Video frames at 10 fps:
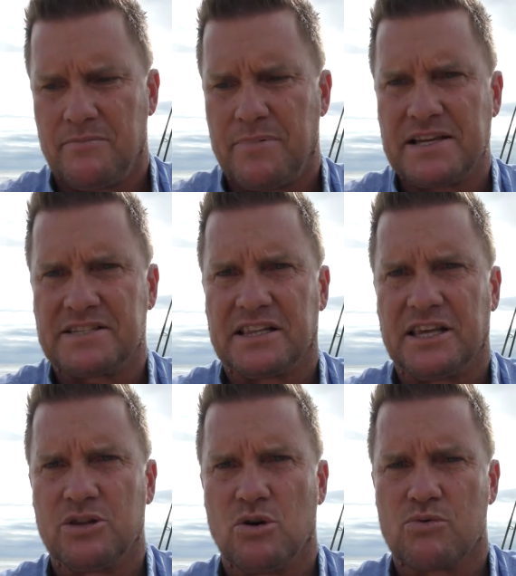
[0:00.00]

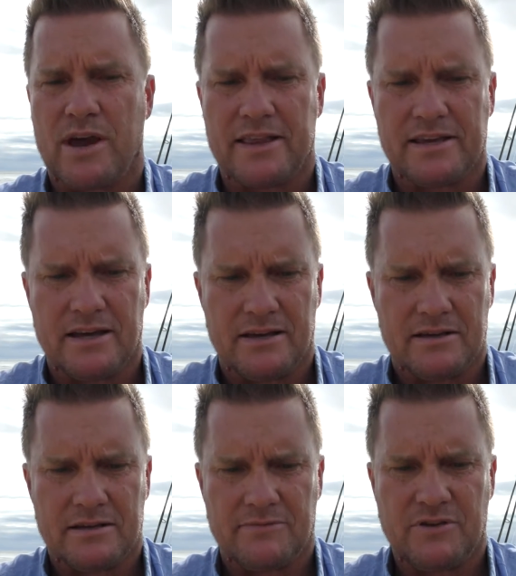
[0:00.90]
basically an all-rounder.
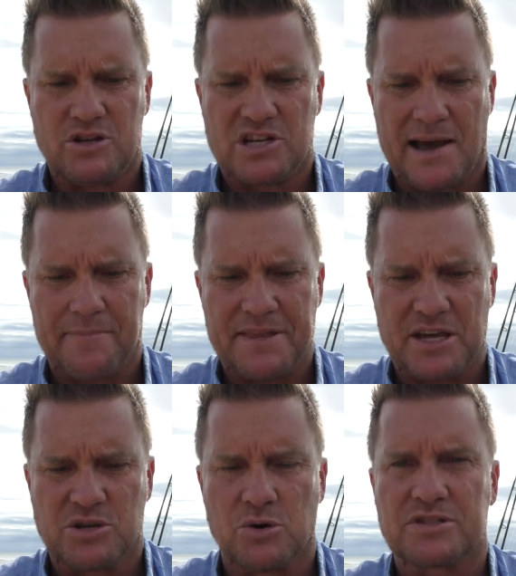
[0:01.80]
If you sharpen
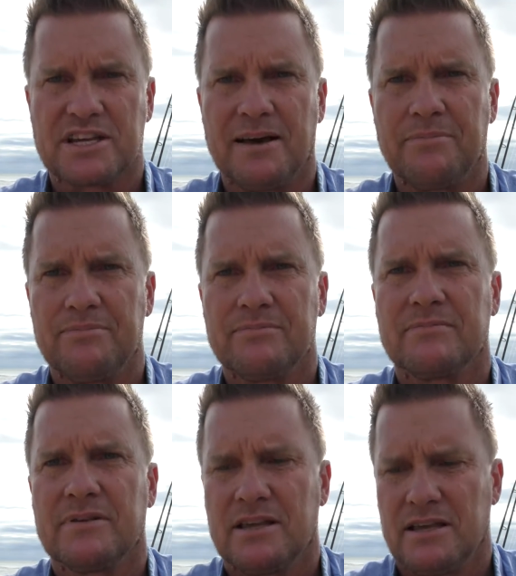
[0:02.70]
those hooks up,
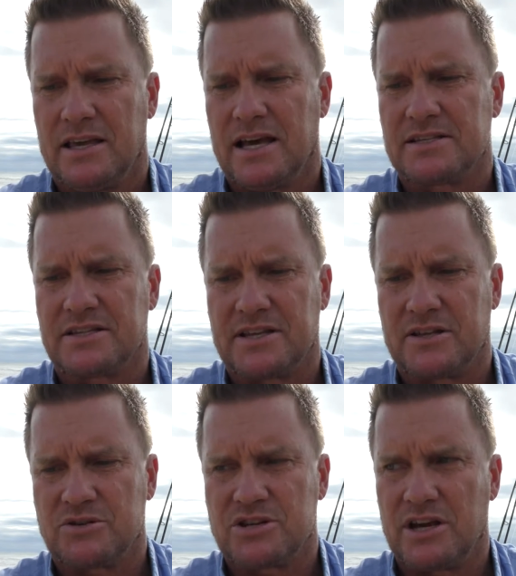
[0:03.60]
as I said
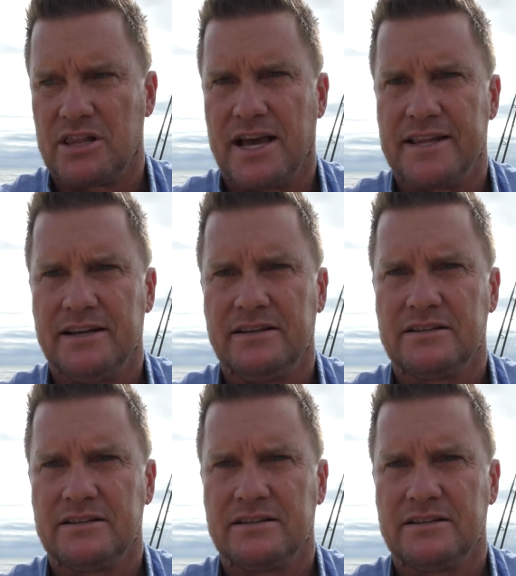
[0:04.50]
I'll show you later,